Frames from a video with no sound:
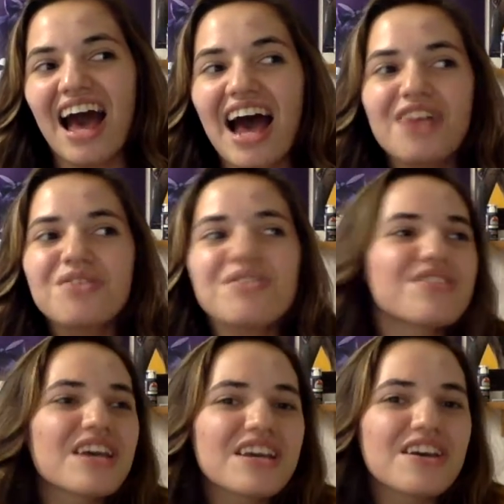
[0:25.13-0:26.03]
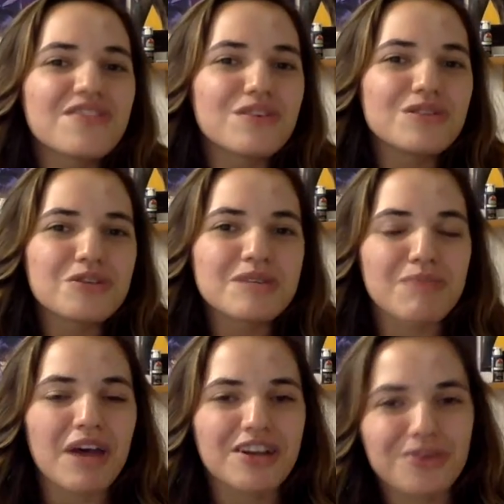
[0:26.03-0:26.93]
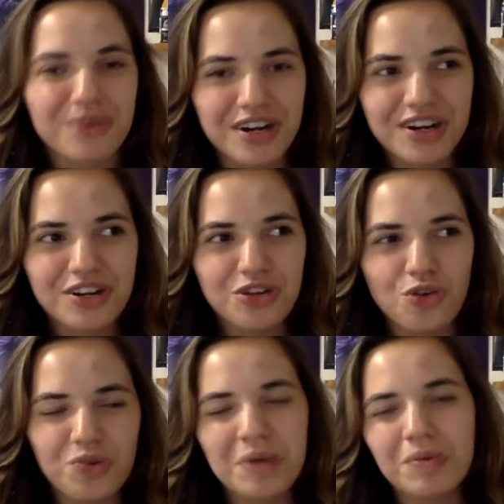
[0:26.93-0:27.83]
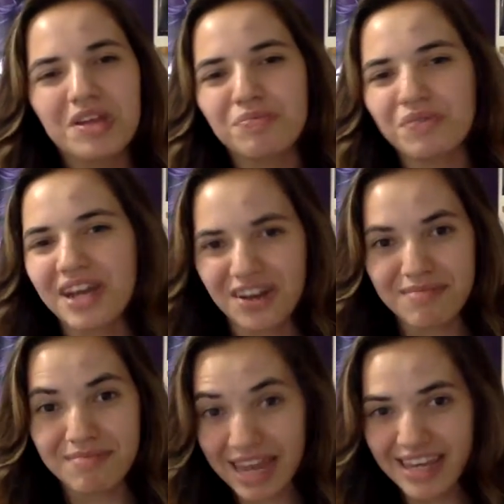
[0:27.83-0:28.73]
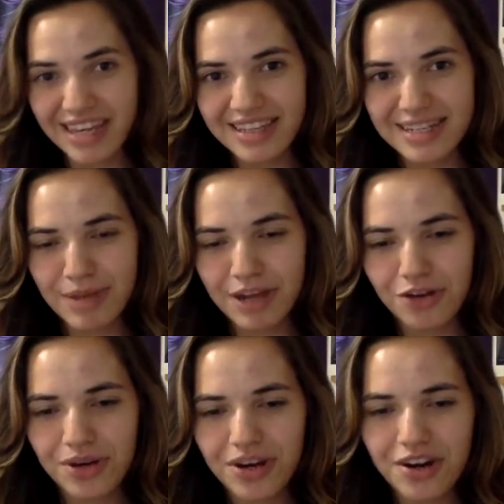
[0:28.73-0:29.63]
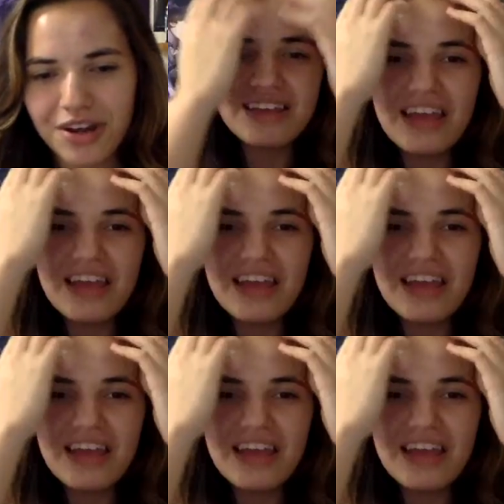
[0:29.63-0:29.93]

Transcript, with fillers: I don't think of YouTube as my career, nor do I really plan on making this my career